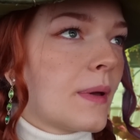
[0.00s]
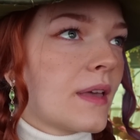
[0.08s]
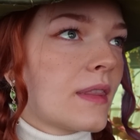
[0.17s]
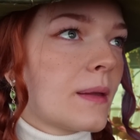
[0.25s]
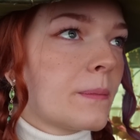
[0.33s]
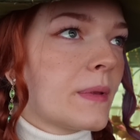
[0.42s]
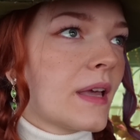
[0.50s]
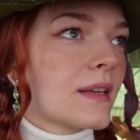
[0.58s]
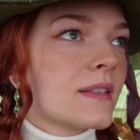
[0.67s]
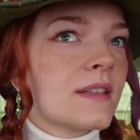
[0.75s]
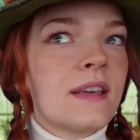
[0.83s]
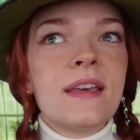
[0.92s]
by that
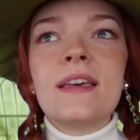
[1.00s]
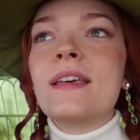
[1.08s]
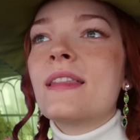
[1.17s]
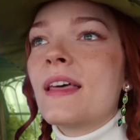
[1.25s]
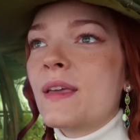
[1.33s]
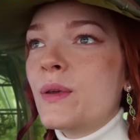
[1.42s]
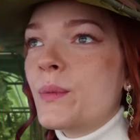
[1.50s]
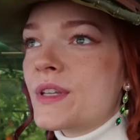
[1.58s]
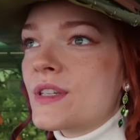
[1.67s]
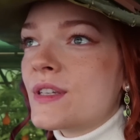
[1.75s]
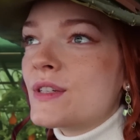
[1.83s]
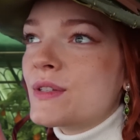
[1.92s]
plant that you
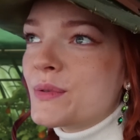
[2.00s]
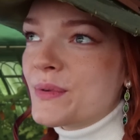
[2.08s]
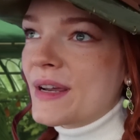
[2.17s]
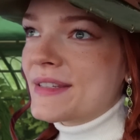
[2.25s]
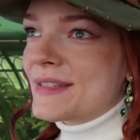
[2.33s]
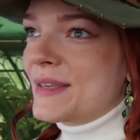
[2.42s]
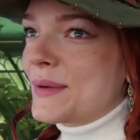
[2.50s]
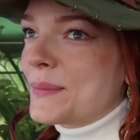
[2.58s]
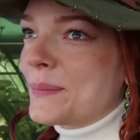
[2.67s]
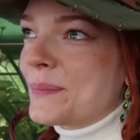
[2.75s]
want to rescue.